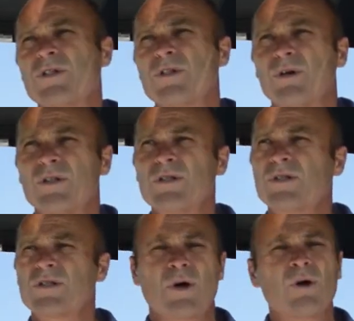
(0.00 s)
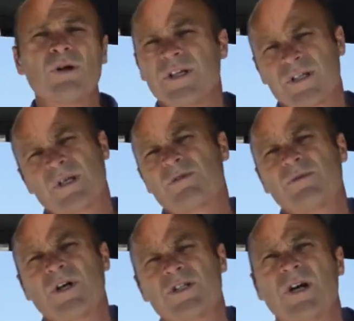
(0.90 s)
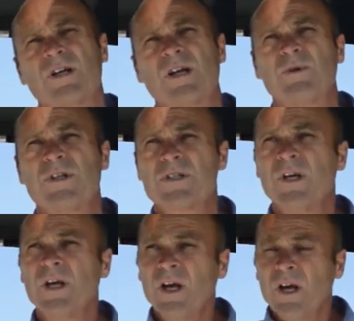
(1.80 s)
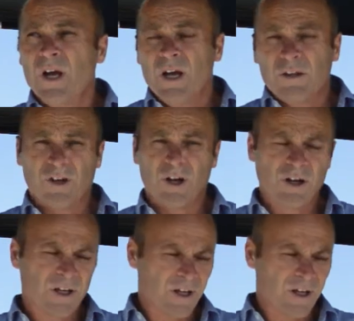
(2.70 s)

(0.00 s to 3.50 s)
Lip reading: So this is totally accepted by charter companies. So